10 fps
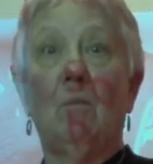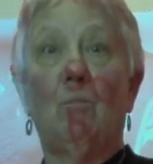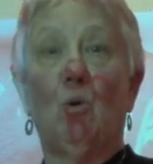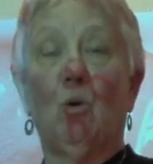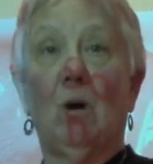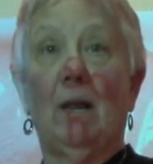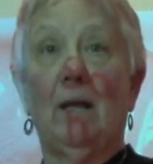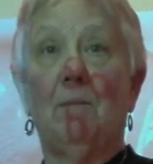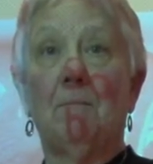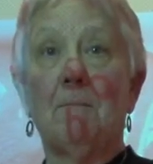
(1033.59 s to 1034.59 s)

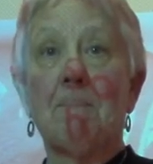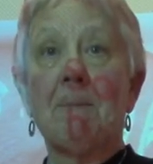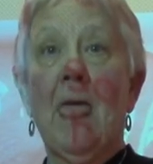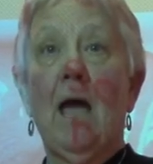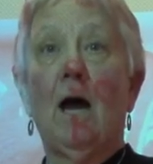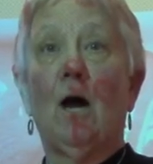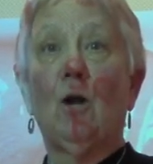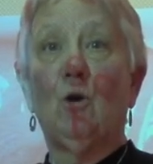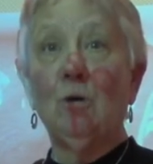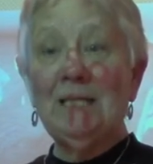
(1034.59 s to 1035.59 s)
poorly.
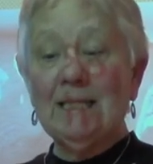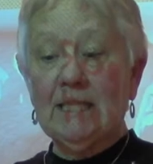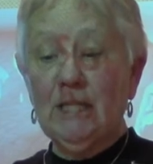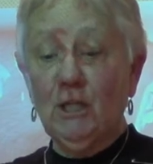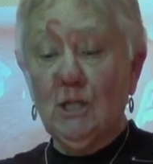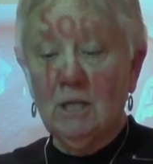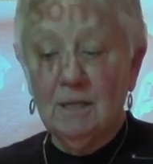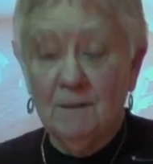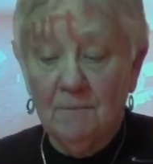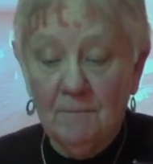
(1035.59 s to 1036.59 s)
A good
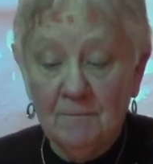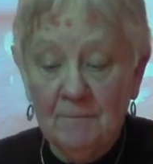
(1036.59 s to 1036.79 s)
decision